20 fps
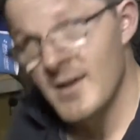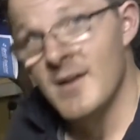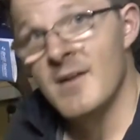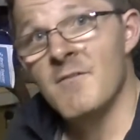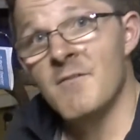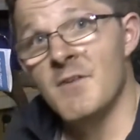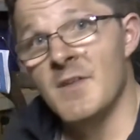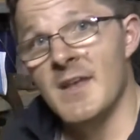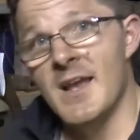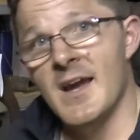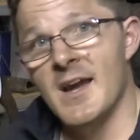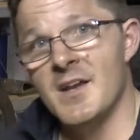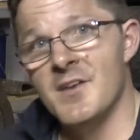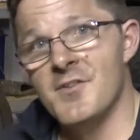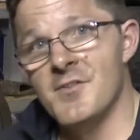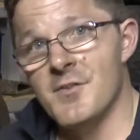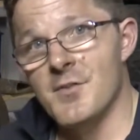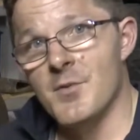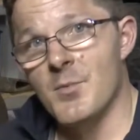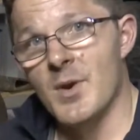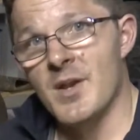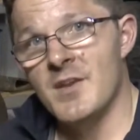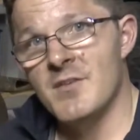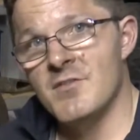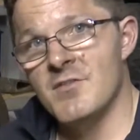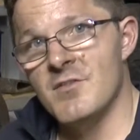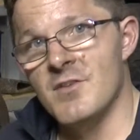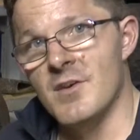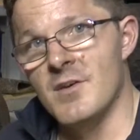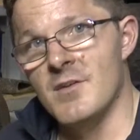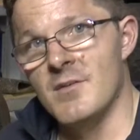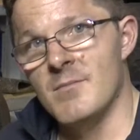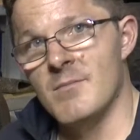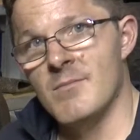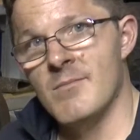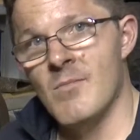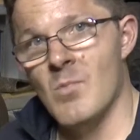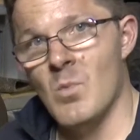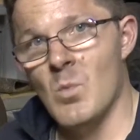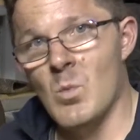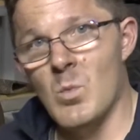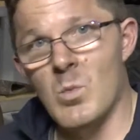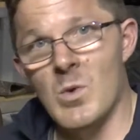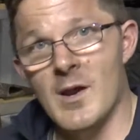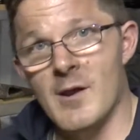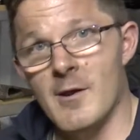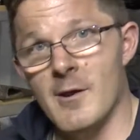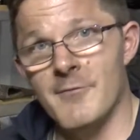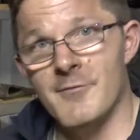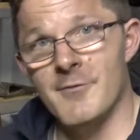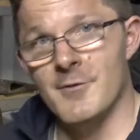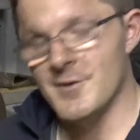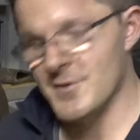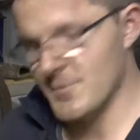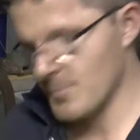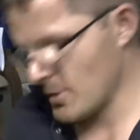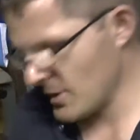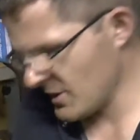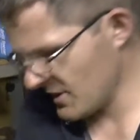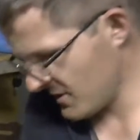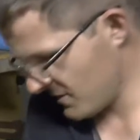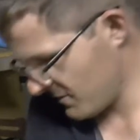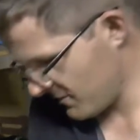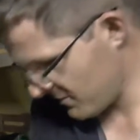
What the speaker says: for the age of the winch and wherever it's been in